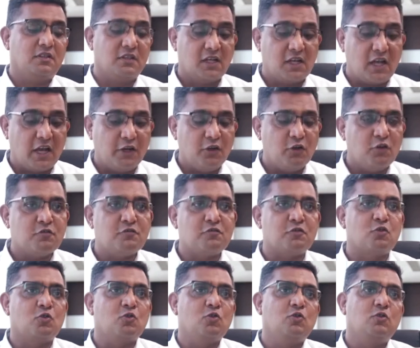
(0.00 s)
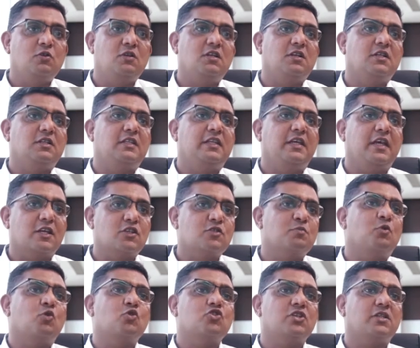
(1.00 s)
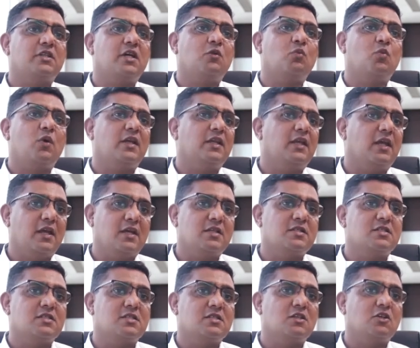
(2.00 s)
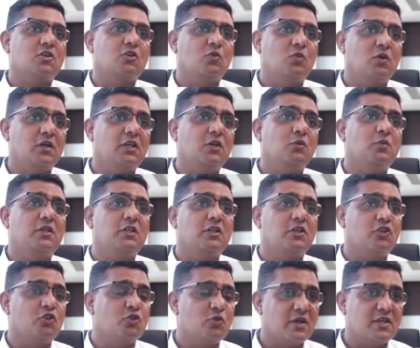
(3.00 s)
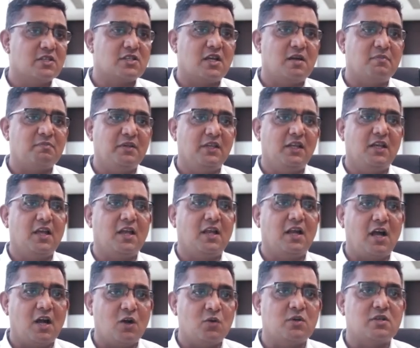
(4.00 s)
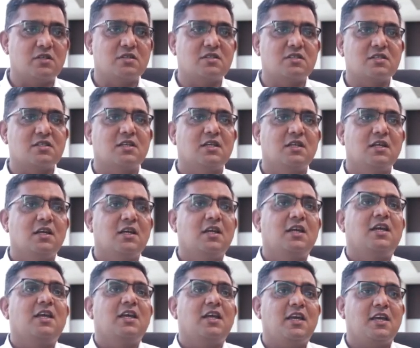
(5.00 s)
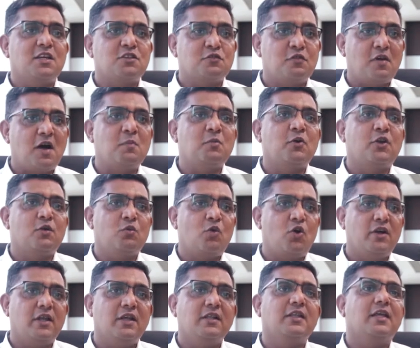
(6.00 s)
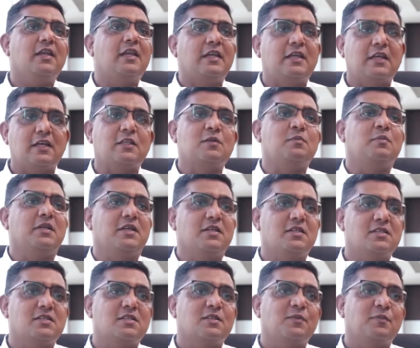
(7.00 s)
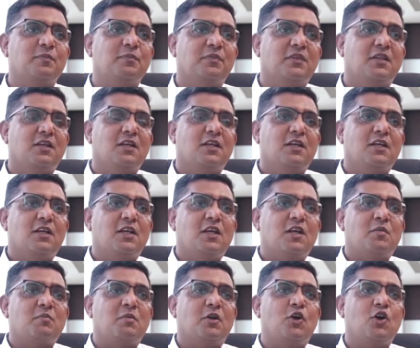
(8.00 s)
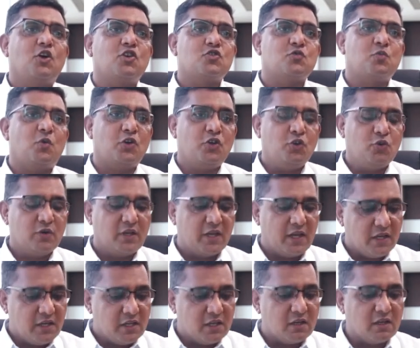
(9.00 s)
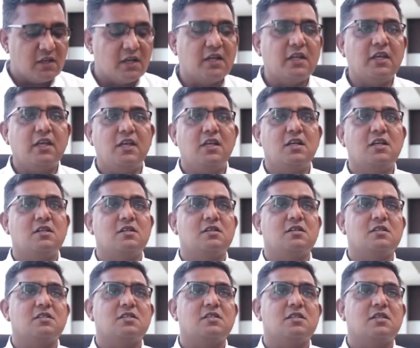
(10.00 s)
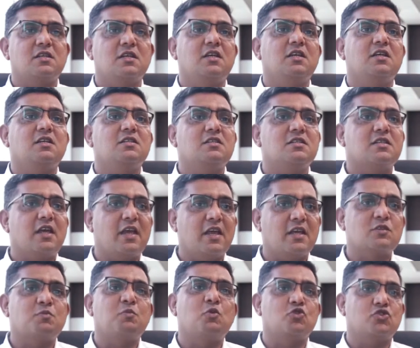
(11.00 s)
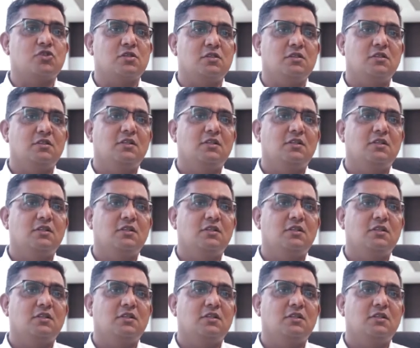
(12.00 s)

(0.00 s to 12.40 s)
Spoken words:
The kind of role, the exposure that one gets working with a new age company like ours is far more rewarding than any other place. Because what you get here at eClerx is exposure.